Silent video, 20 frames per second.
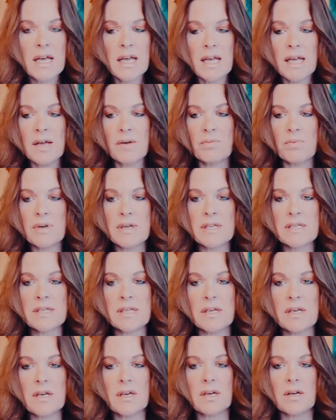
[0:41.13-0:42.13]
It was
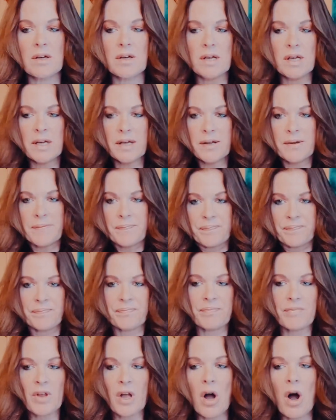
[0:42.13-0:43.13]

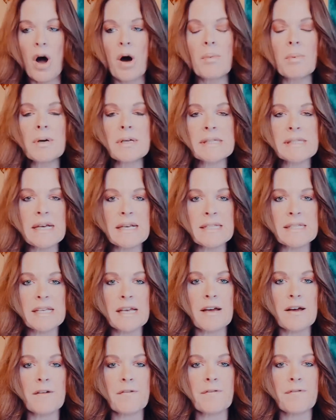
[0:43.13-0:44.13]
almost as
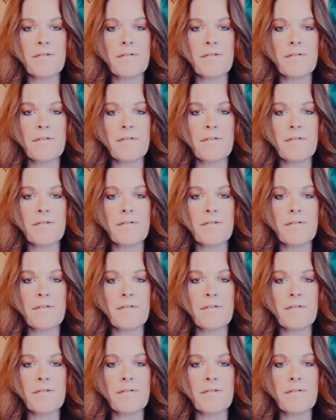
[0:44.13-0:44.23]
if